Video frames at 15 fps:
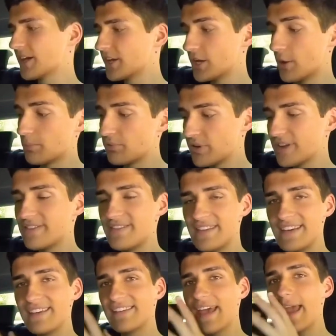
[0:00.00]
You know, Prince
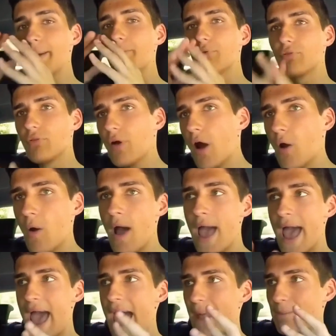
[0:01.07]
is a pro
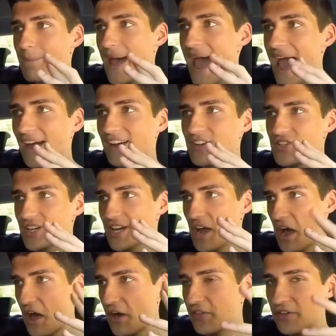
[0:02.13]
at packaging
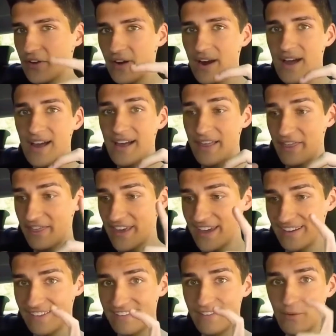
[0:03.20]
other
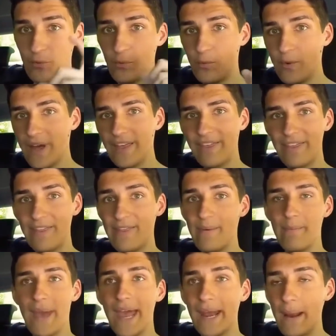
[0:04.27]
things with the
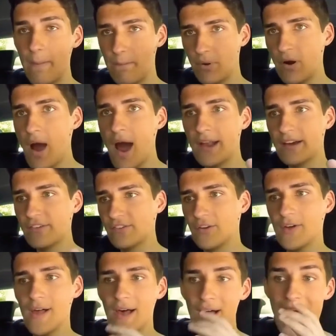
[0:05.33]
main product.
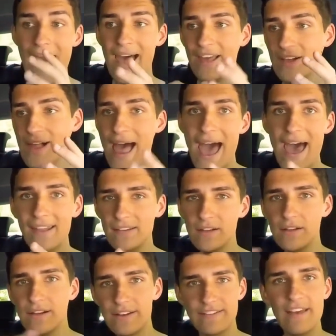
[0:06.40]
So he'll add
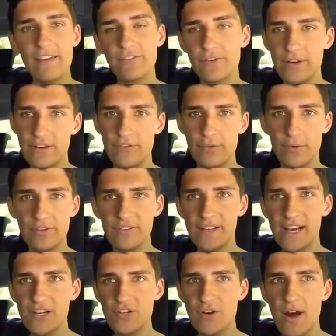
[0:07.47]
little accessories to his
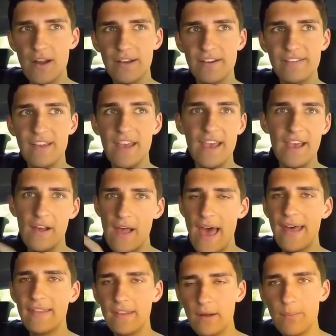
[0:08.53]
electronics, he'll
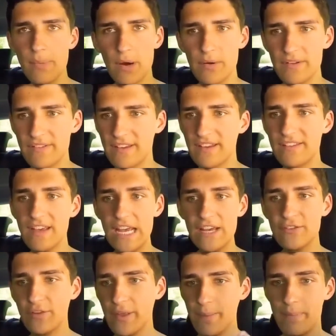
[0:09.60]
add little bonuses
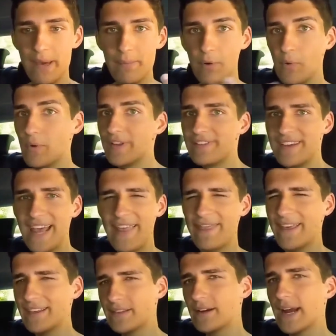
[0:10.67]
so that people, once again,
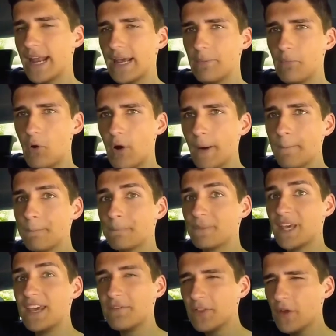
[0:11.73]
think they're getting more.
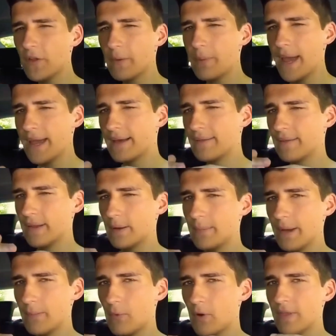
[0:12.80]
Even though they're paying a little
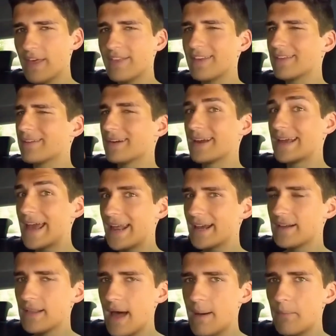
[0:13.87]
bit more, they think they're getting
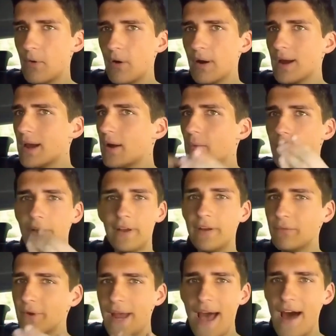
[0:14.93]
a lot more, when
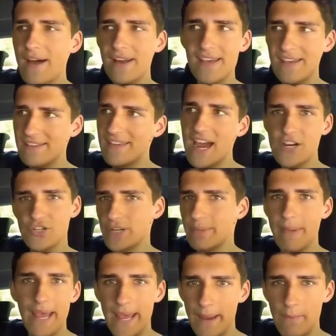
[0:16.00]
in reality, he's actually
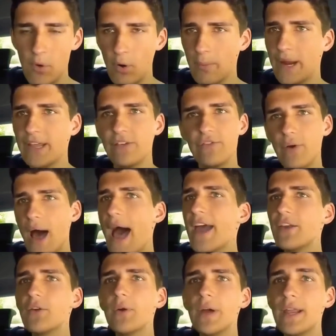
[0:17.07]
making more money. So I
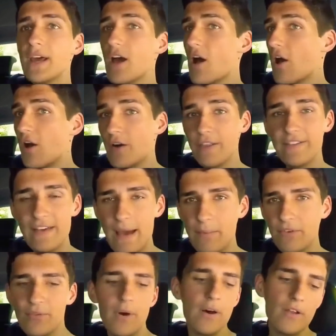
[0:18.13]
do it all the time
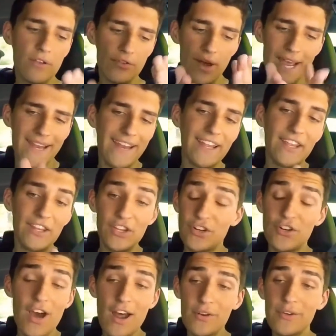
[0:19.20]
as well. So you're
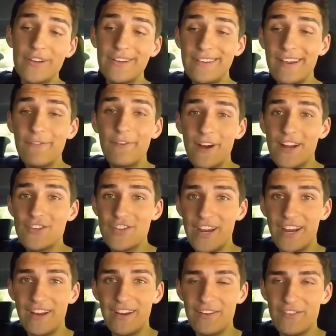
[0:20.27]
not only
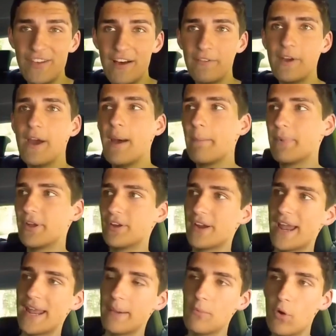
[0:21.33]
differentiating yourself, but you're
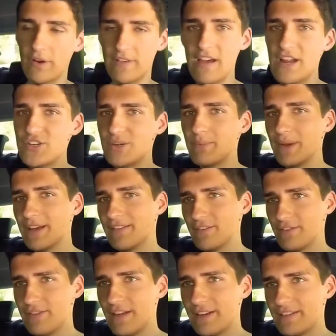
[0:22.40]
getting attention because
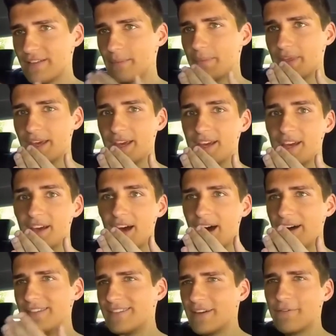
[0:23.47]
you're selling something
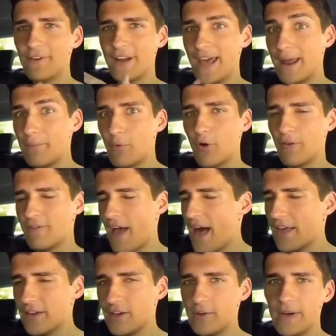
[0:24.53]
different and more
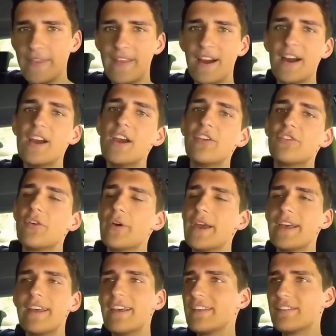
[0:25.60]
value in there. So
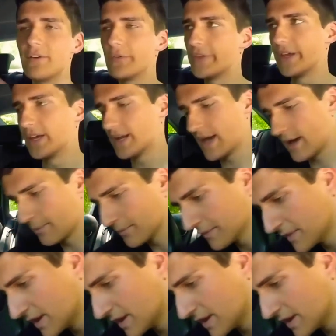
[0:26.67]
it's only gonna help.